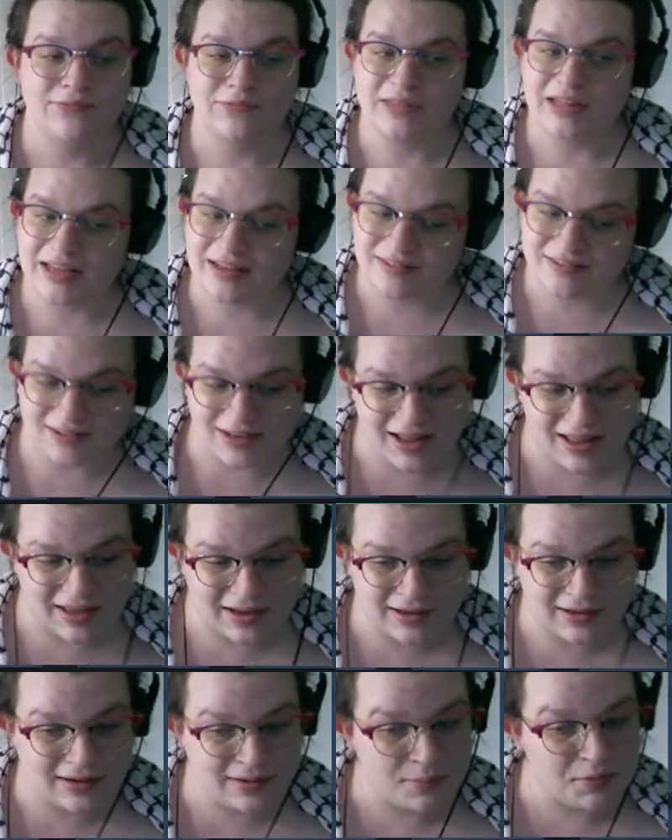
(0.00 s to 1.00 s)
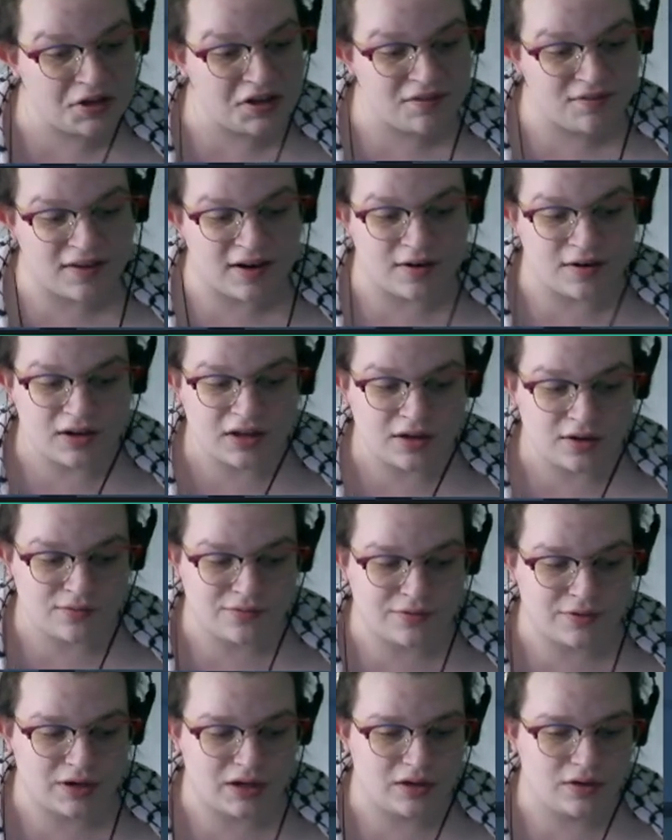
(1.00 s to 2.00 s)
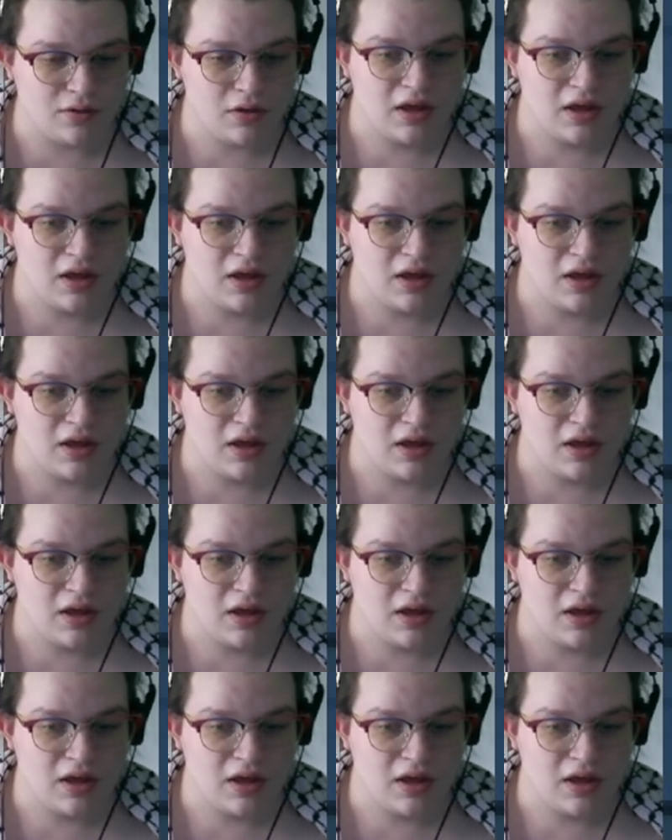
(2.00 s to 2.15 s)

is not going to be very good for you.